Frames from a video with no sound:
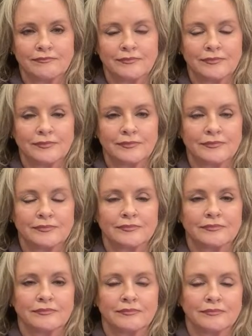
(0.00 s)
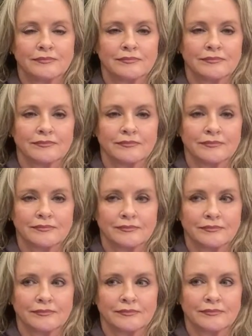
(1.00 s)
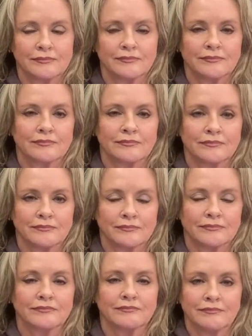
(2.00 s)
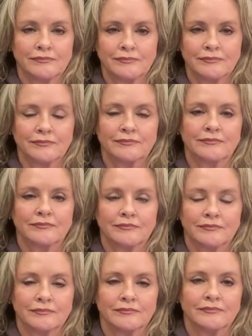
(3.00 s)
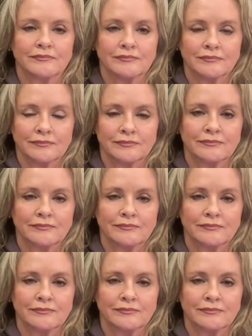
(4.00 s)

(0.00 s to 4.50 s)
(not speaking)